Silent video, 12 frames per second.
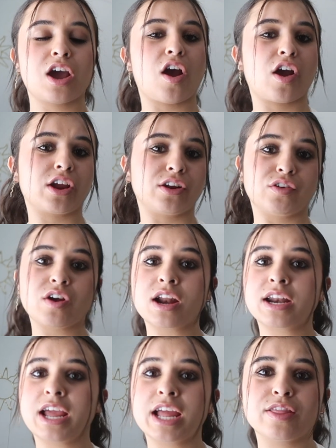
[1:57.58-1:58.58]
Ariana
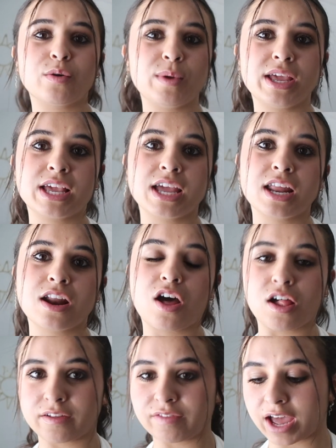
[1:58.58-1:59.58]
Grande, The Weeknd,
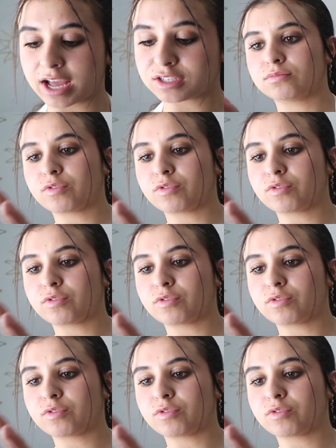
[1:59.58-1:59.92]
all of that.